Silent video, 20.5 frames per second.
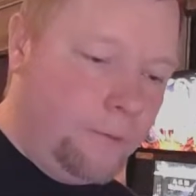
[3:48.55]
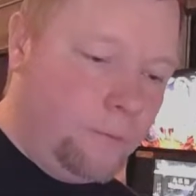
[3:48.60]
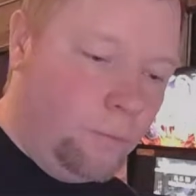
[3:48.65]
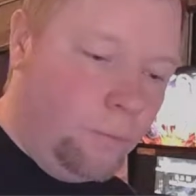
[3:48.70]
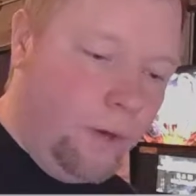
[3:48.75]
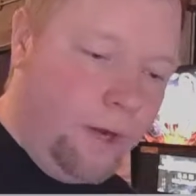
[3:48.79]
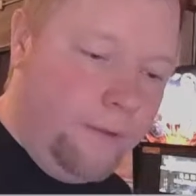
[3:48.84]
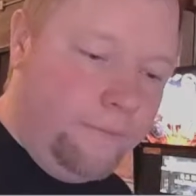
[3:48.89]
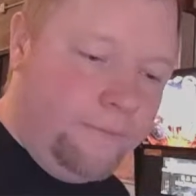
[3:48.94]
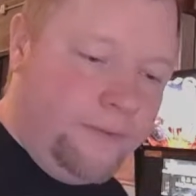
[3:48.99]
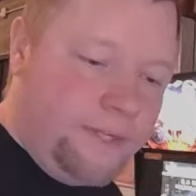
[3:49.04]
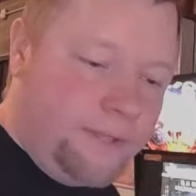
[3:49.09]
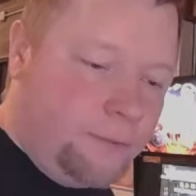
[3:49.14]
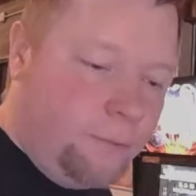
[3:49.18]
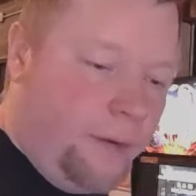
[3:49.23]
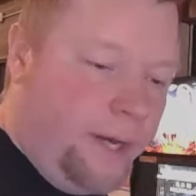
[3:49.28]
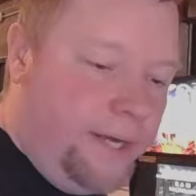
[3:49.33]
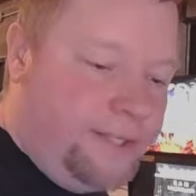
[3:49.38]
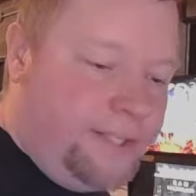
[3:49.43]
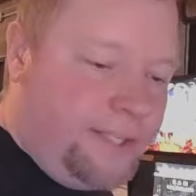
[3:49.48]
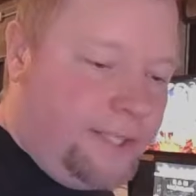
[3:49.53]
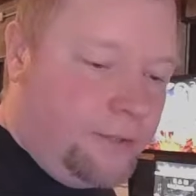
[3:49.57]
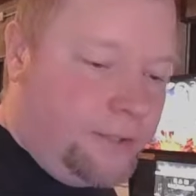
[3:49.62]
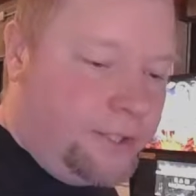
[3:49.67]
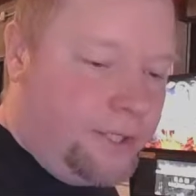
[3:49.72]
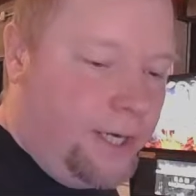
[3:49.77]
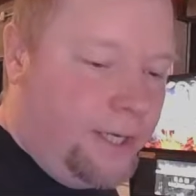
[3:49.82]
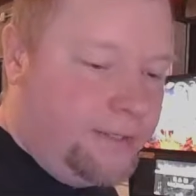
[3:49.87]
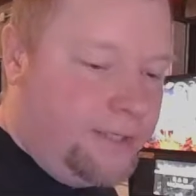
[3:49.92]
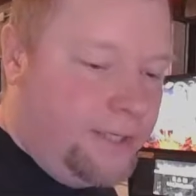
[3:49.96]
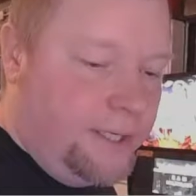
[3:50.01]
what this right skill
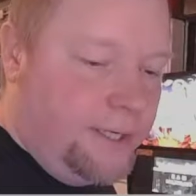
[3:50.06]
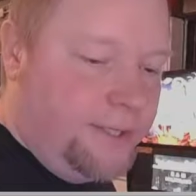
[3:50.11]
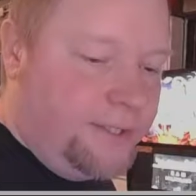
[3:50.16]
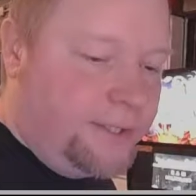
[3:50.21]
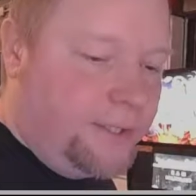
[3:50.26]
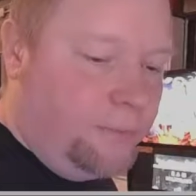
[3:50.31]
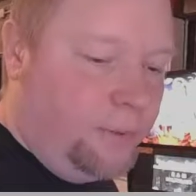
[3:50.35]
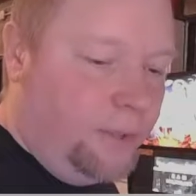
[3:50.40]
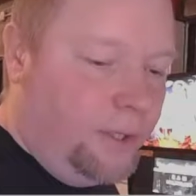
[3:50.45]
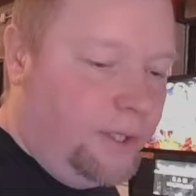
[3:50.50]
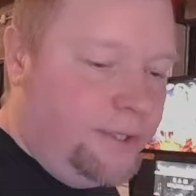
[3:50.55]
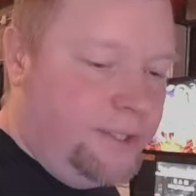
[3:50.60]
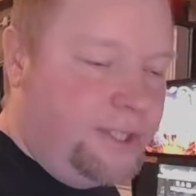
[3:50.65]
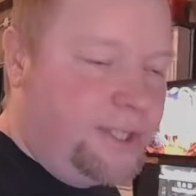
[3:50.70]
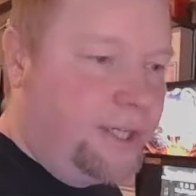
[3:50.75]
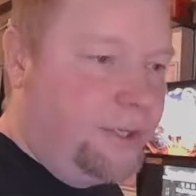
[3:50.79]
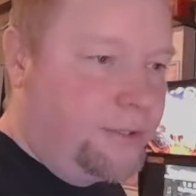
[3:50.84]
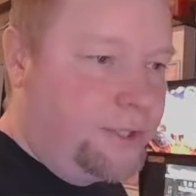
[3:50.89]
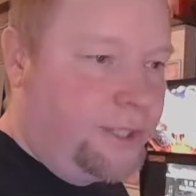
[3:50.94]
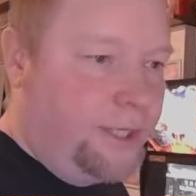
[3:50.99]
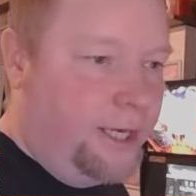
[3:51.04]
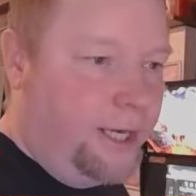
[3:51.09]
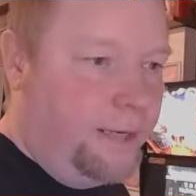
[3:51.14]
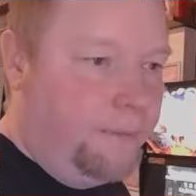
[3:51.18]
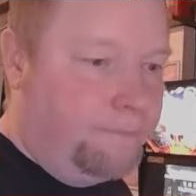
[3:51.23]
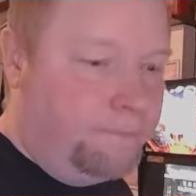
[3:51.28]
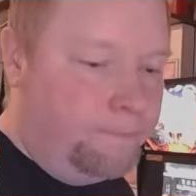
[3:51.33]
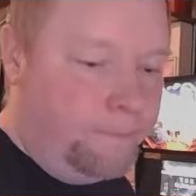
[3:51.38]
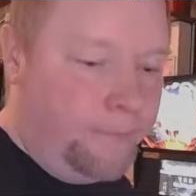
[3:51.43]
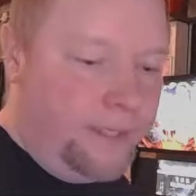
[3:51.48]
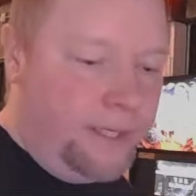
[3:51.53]
shot does, the plunge skill shot,
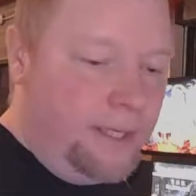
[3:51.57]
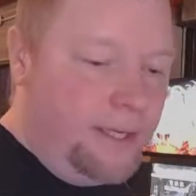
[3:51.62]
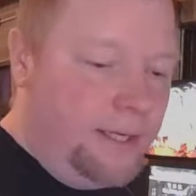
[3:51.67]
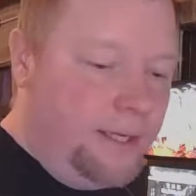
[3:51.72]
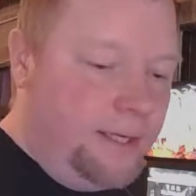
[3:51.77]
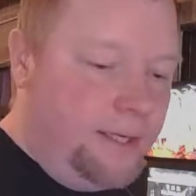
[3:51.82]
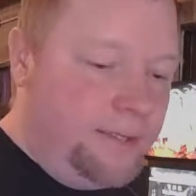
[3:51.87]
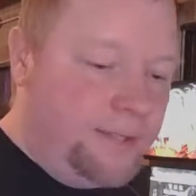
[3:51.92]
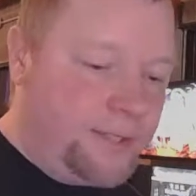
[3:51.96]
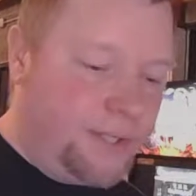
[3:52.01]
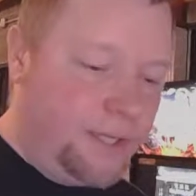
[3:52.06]
is